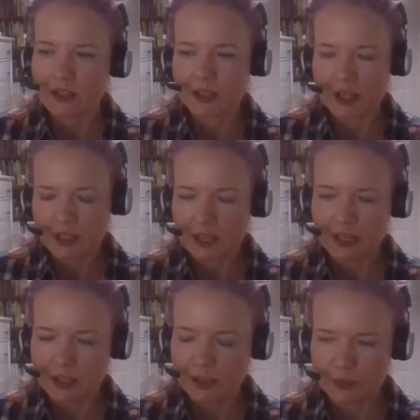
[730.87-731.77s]
and
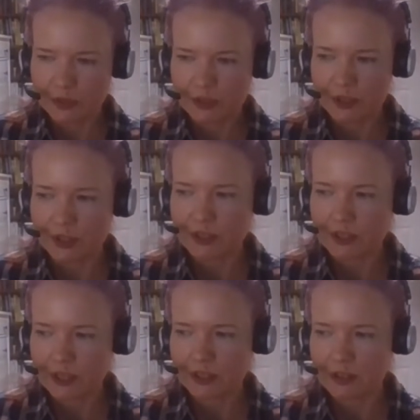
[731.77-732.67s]
and
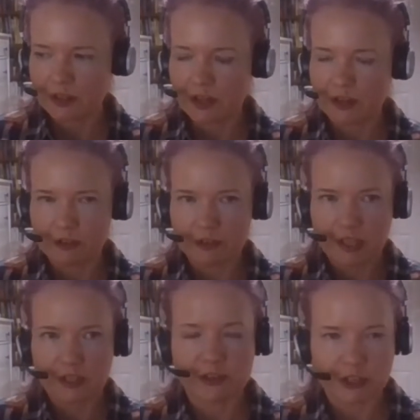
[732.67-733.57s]
sponsors can kind of
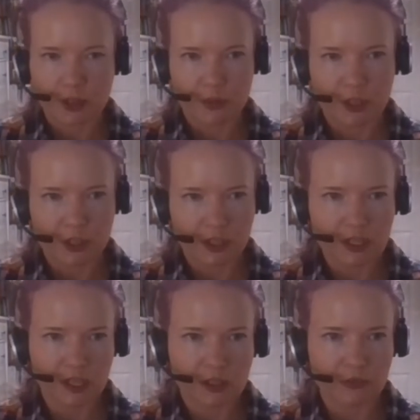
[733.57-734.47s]
create stretch
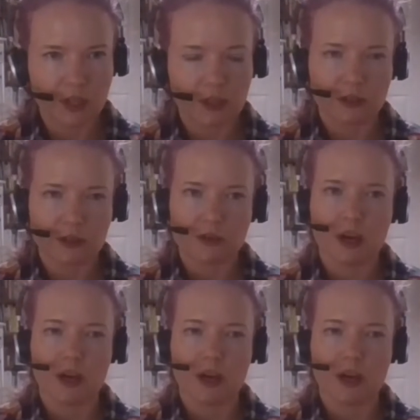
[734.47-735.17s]
opportunities for you.